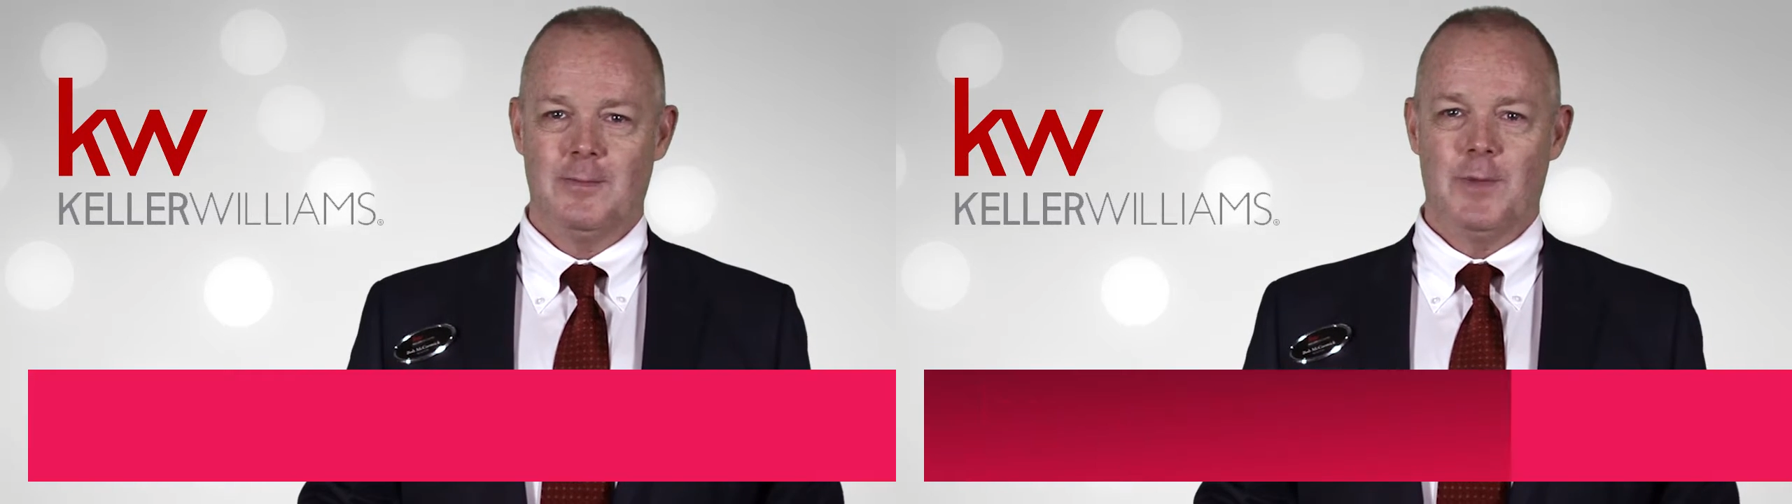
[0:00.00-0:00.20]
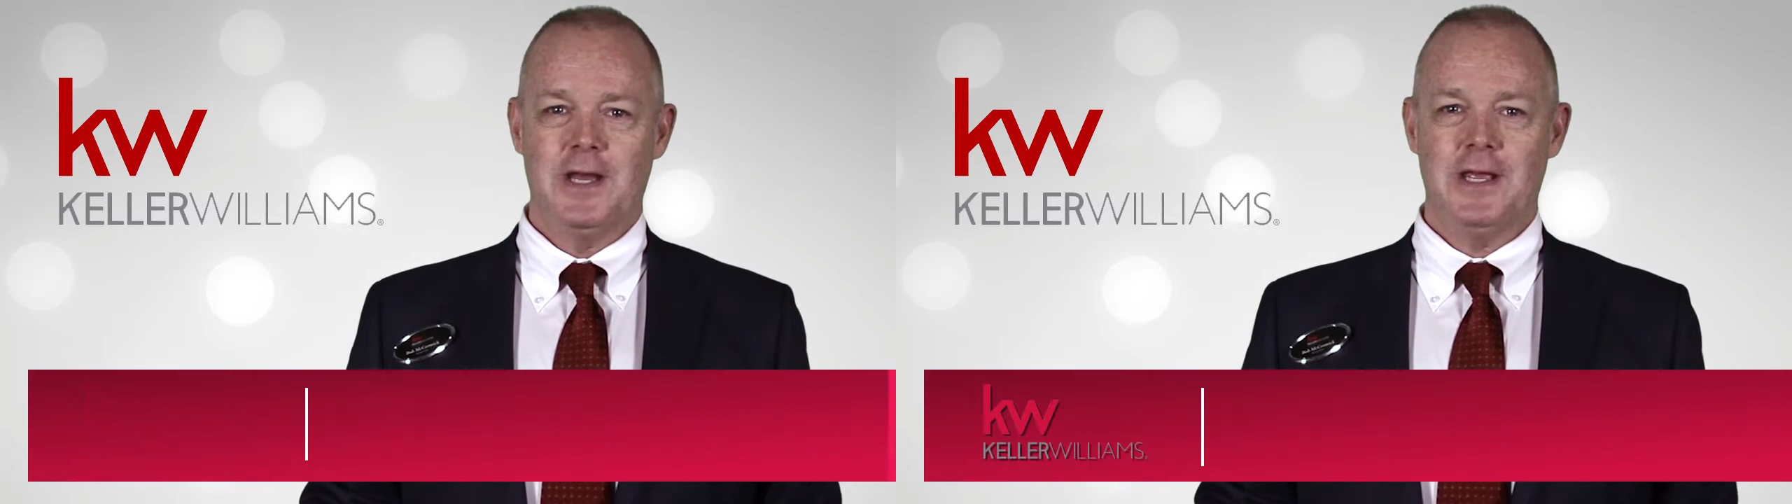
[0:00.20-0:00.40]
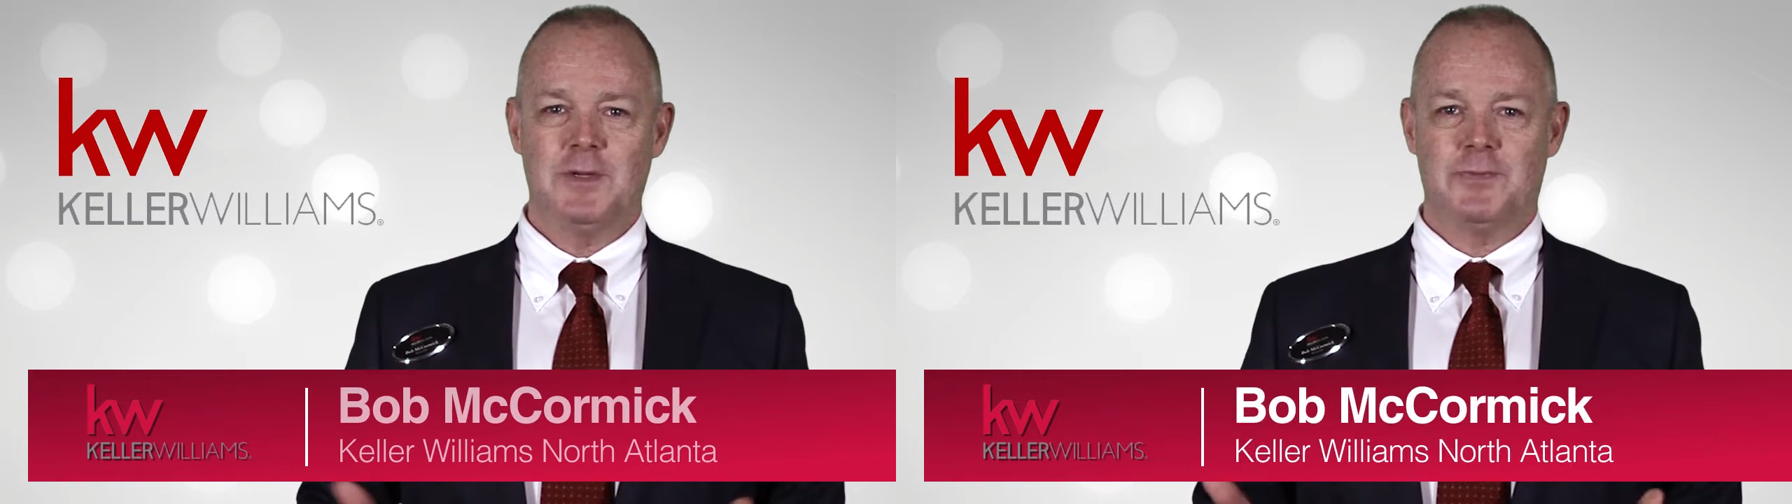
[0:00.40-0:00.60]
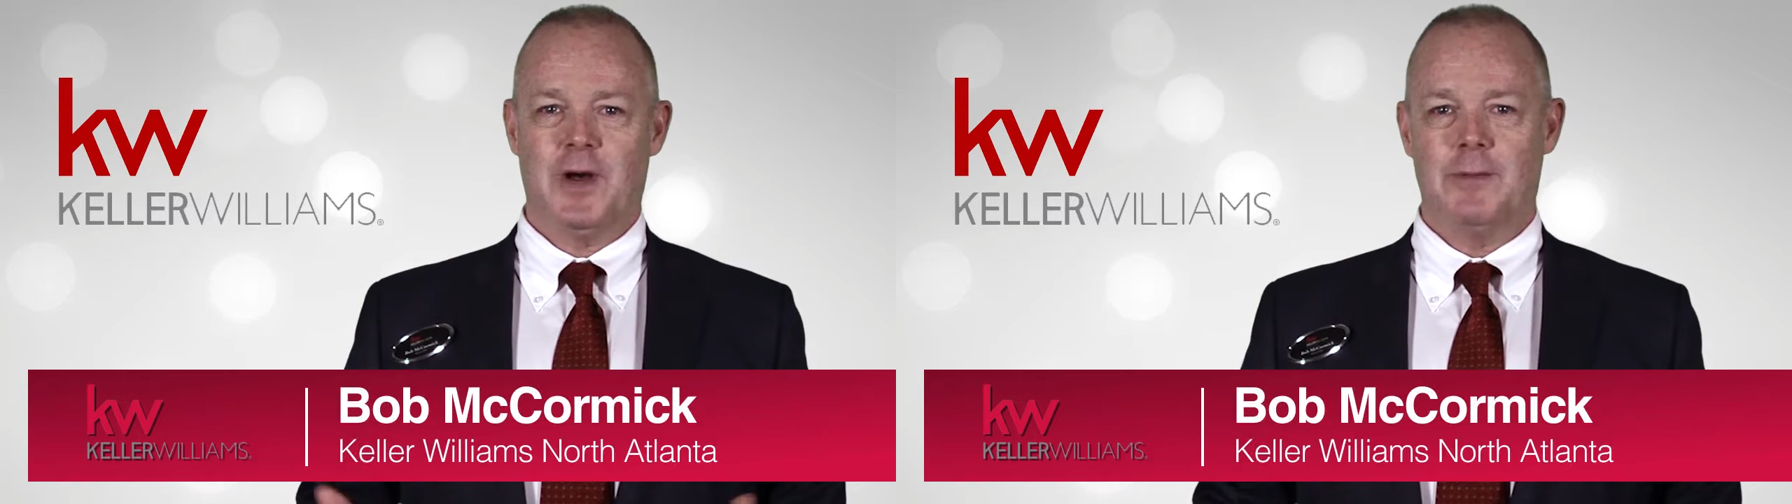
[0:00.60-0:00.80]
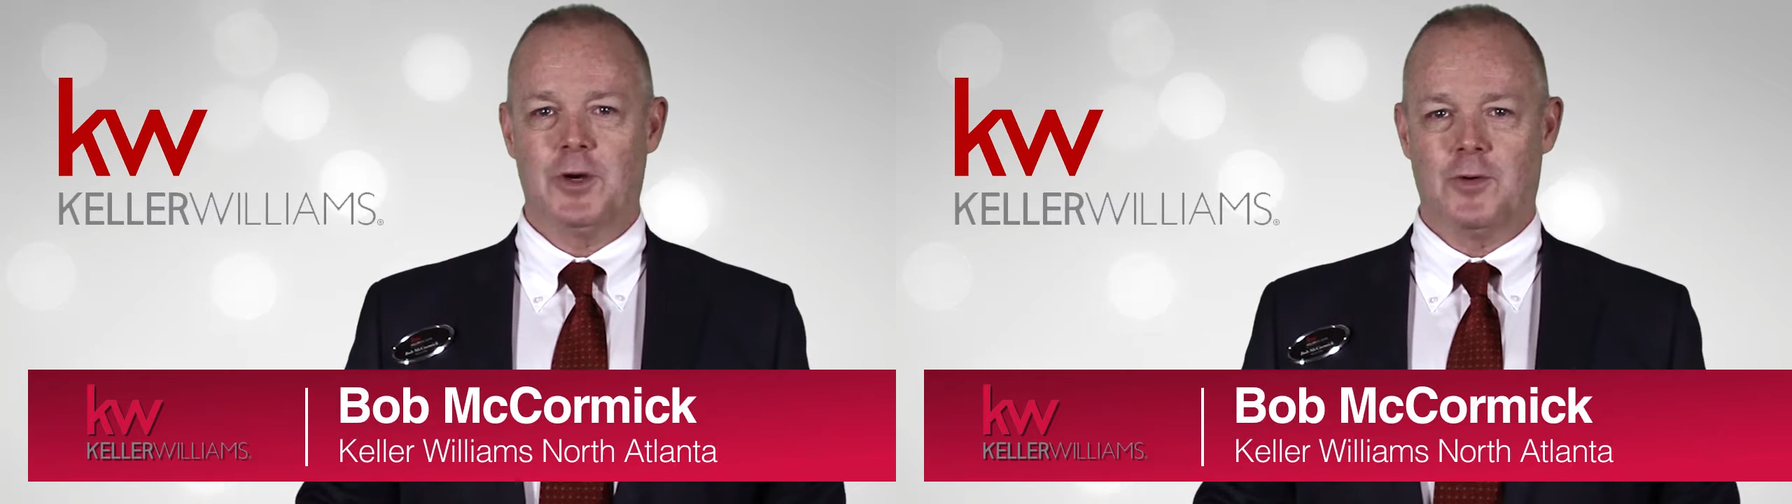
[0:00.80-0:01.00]
my name is
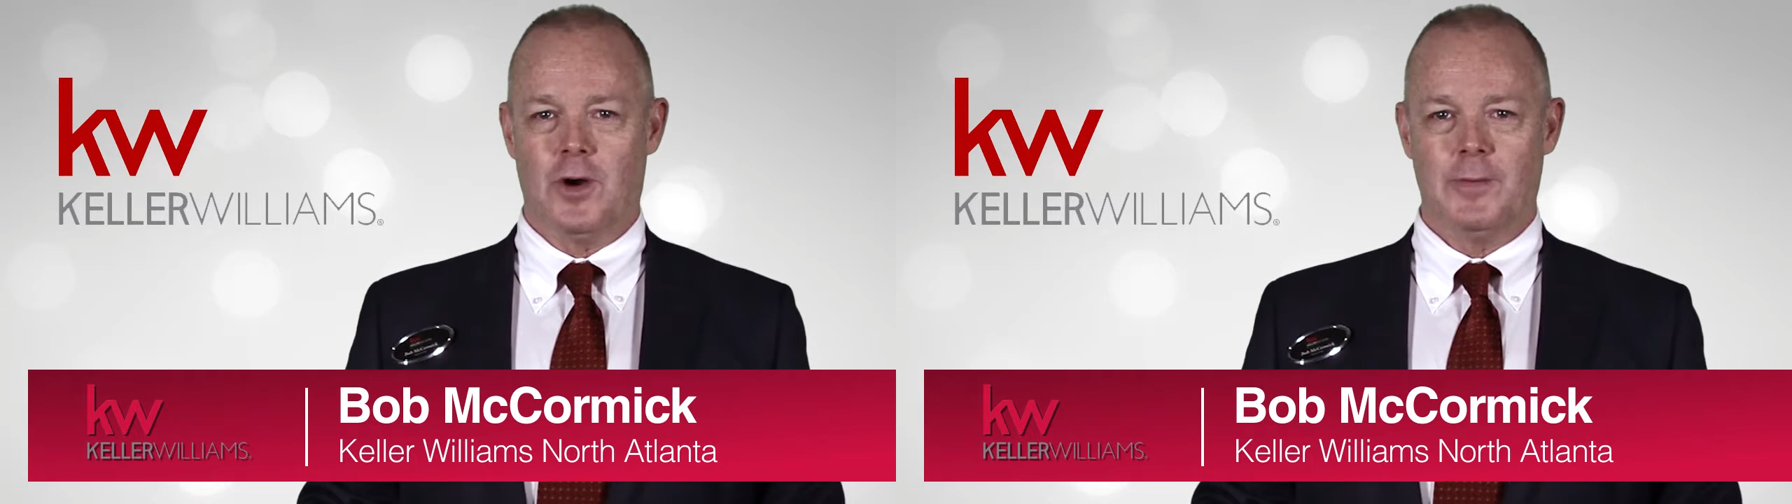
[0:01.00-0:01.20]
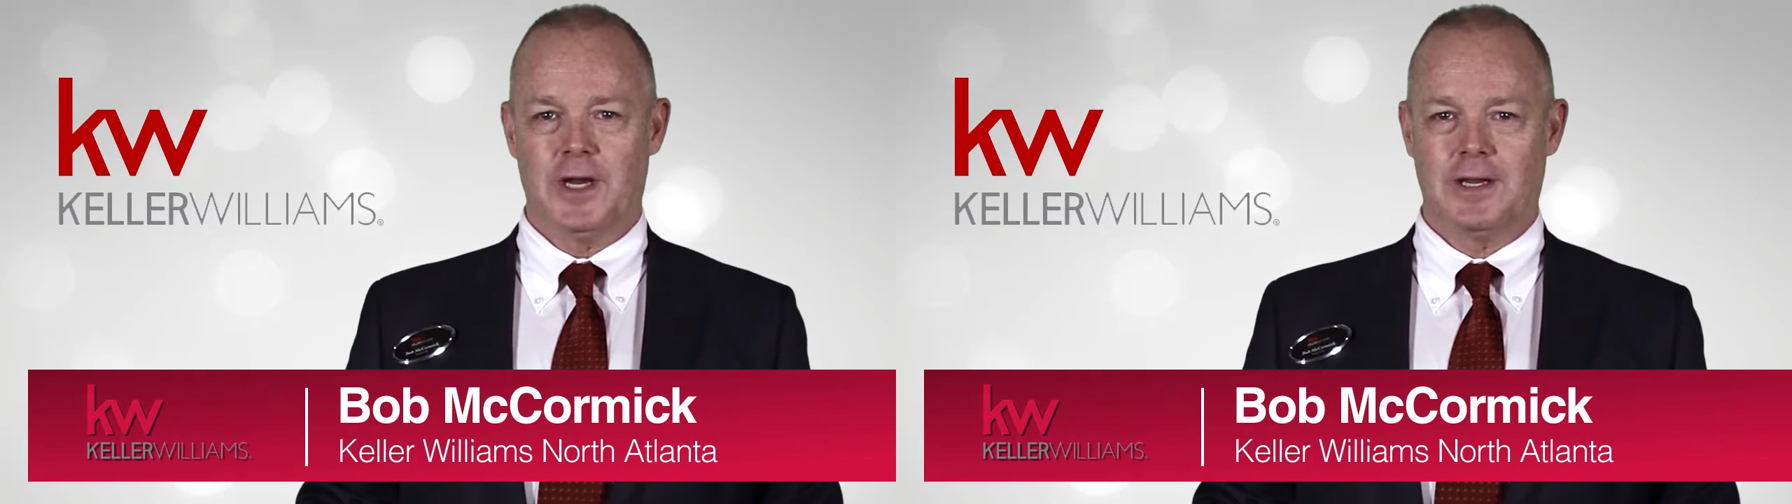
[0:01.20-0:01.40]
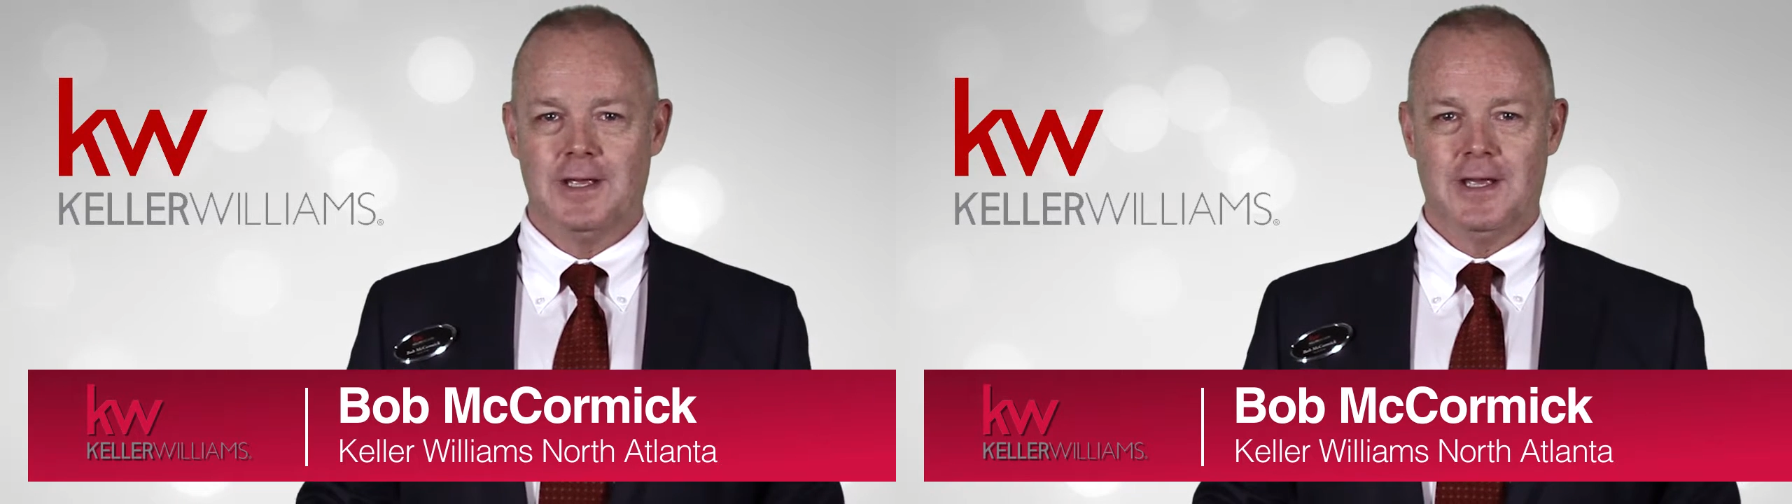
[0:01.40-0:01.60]
Bob McCormick,